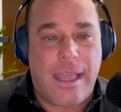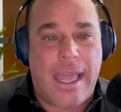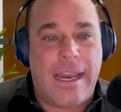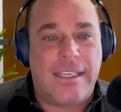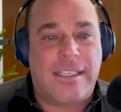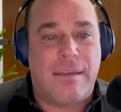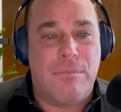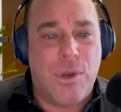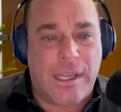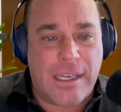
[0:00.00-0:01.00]
and is
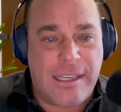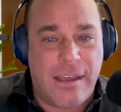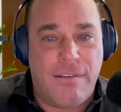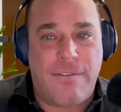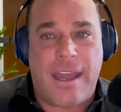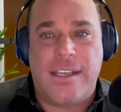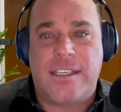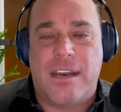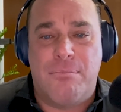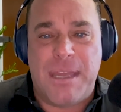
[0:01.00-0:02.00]
communicative and is
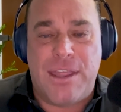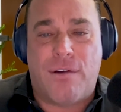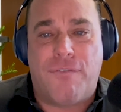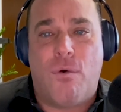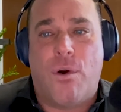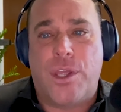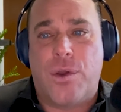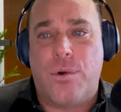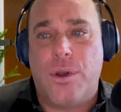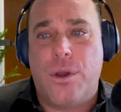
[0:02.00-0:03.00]
going to be there for
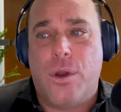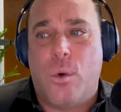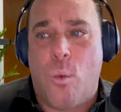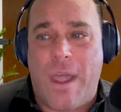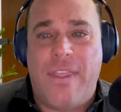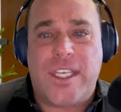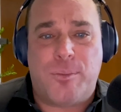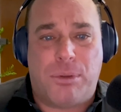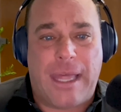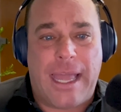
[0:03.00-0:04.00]
you when this
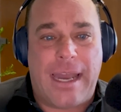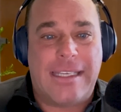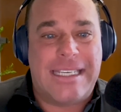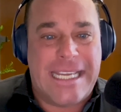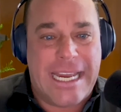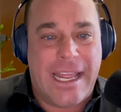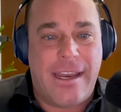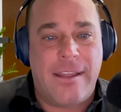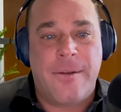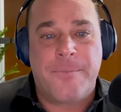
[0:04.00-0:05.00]
plan is needed
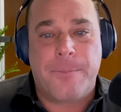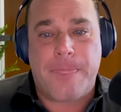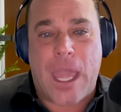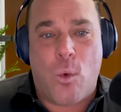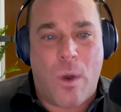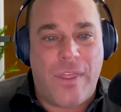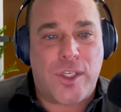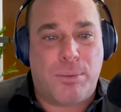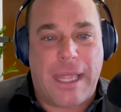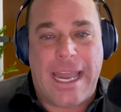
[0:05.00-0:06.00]
and when
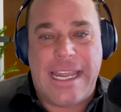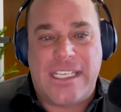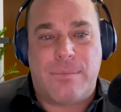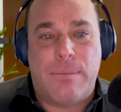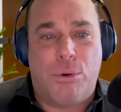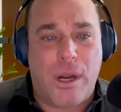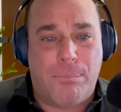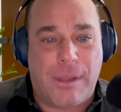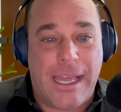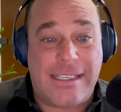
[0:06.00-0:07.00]
this plan needs to be put
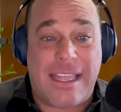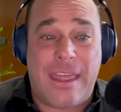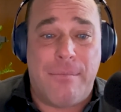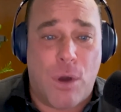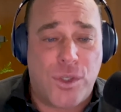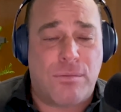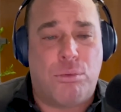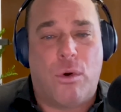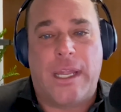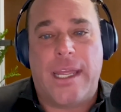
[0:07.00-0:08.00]
in place. And then most
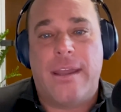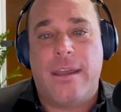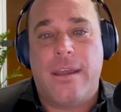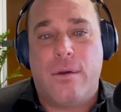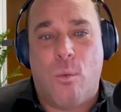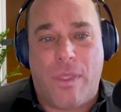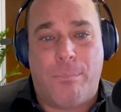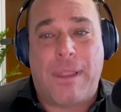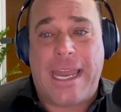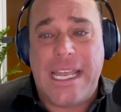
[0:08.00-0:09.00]
importantly, when the
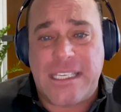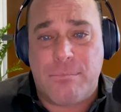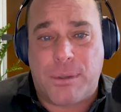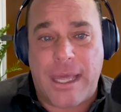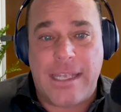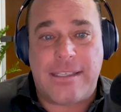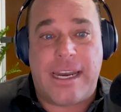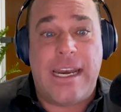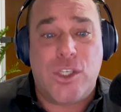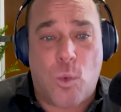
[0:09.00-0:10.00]
plan is in place
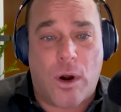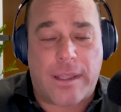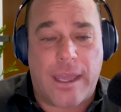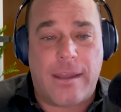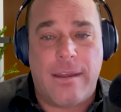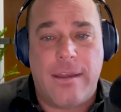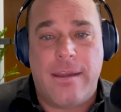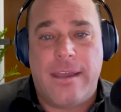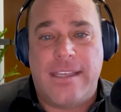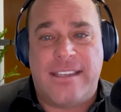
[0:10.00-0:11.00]
and it is working,
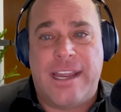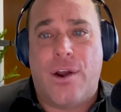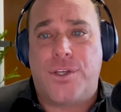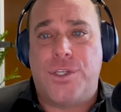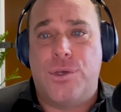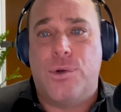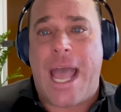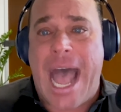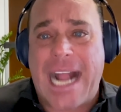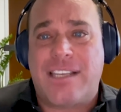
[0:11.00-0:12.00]
is there to
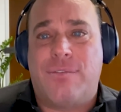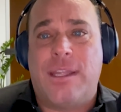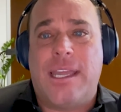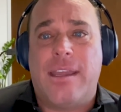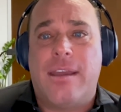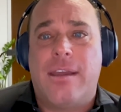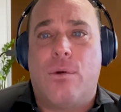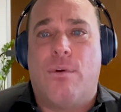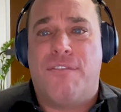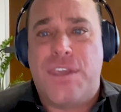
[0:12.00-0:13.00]
actively
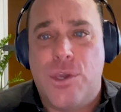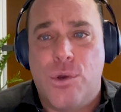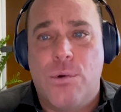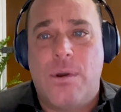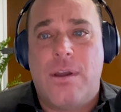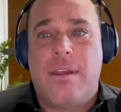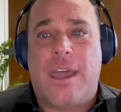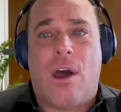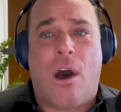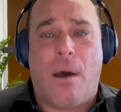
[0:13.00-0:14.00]
review
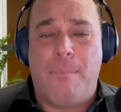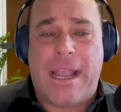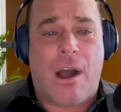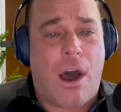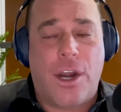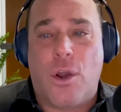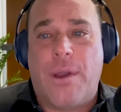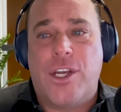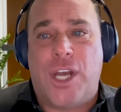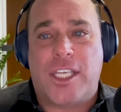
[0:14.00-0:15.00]
and make ongoing
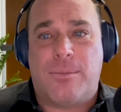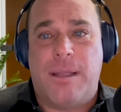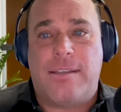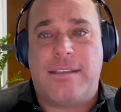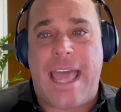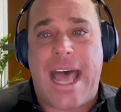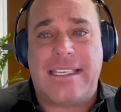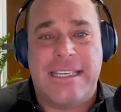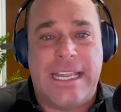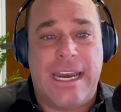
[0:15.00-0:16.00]
adjustments
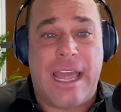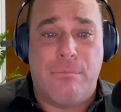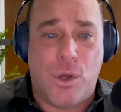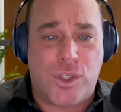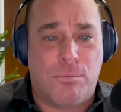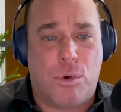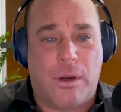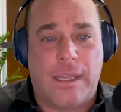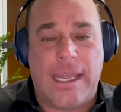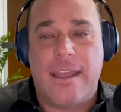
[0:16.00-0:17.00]
as needed. And most
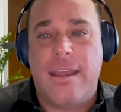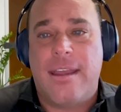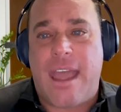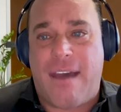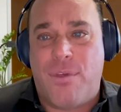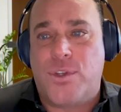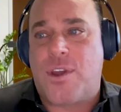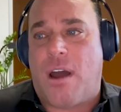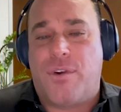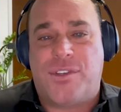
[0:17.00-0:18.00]
importantly, have those
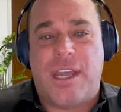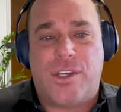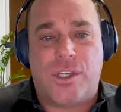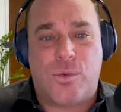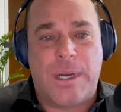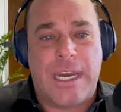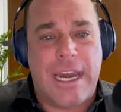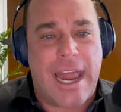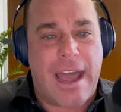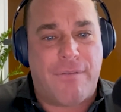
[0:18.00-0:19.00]
conversations when you
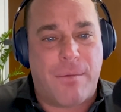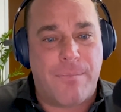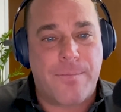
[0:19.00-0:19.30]
need to have them.